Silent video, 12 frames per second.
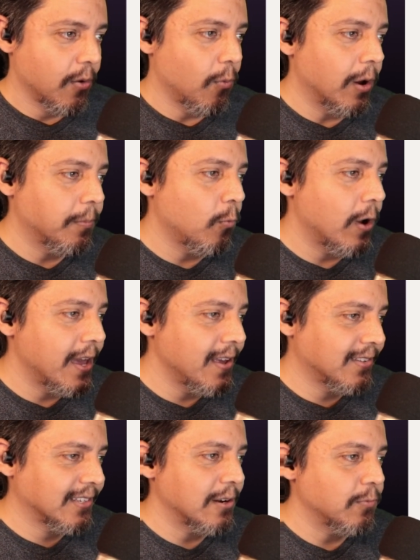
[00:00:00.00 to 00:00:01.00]
What
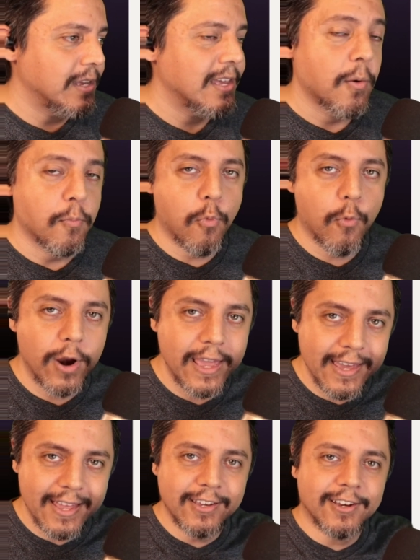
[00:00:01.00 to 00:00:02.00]
ways can we
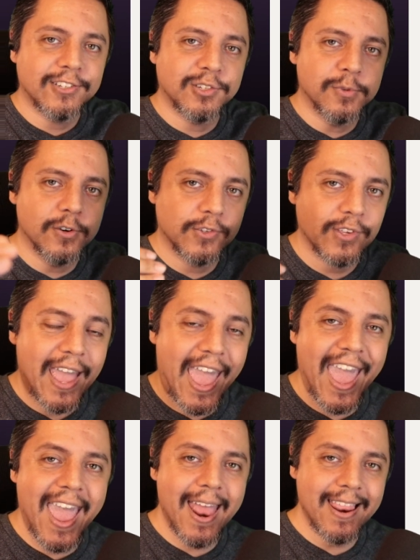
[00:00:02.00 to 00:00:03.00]
bring in customers
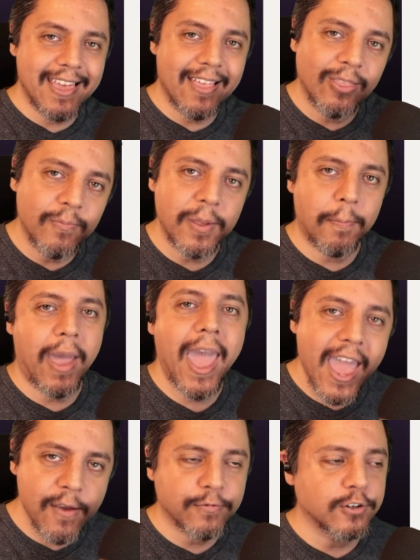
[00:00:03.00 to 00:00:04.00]
and get them to
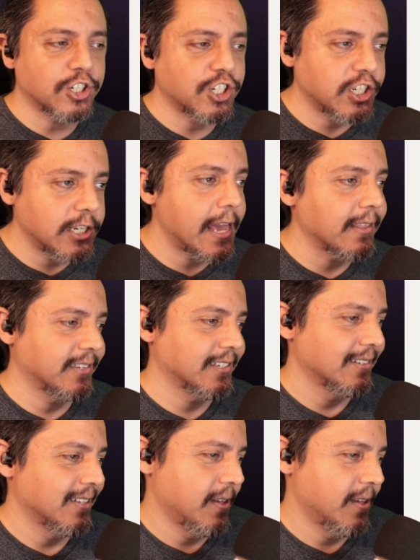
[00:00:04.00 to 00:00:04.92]
pay for shit?